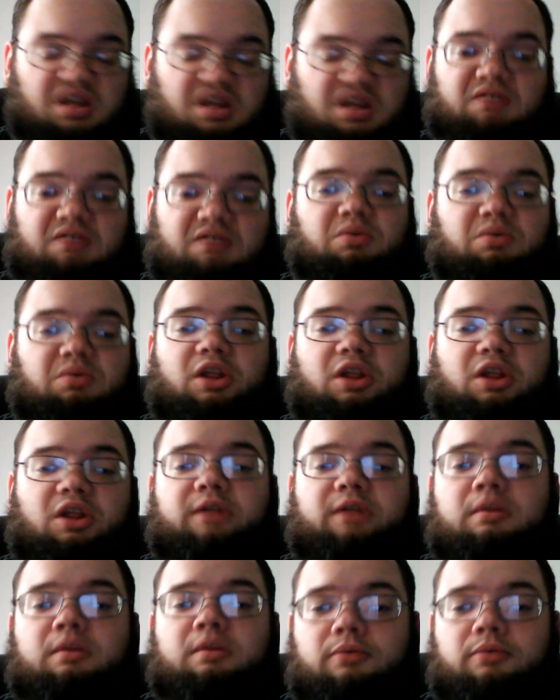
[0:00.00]
even really
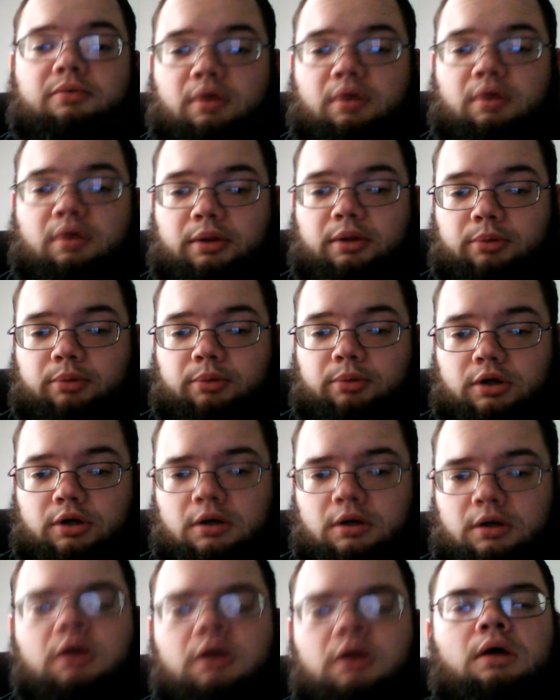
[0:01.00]
looked at it before I bought the book.
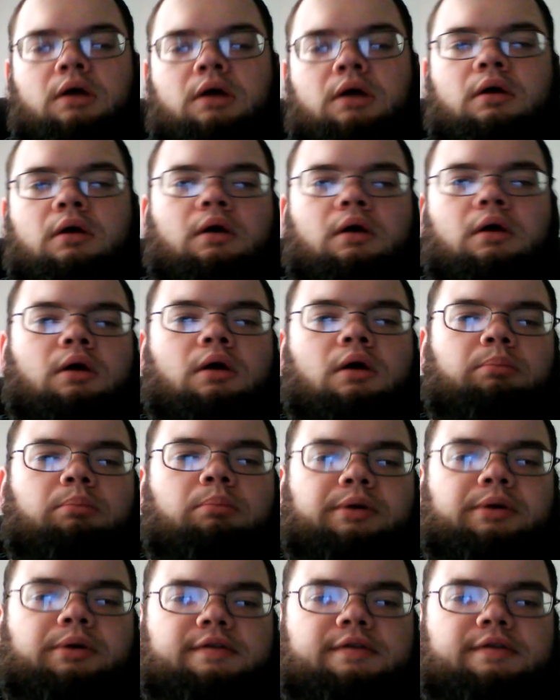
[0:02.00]

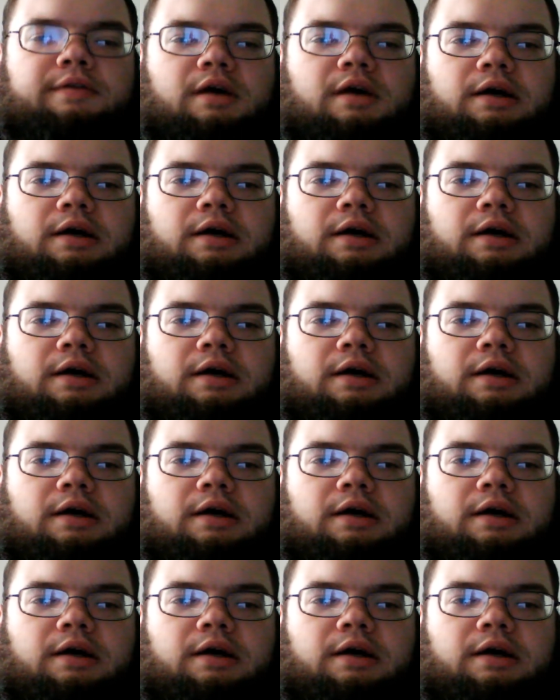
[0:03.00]
But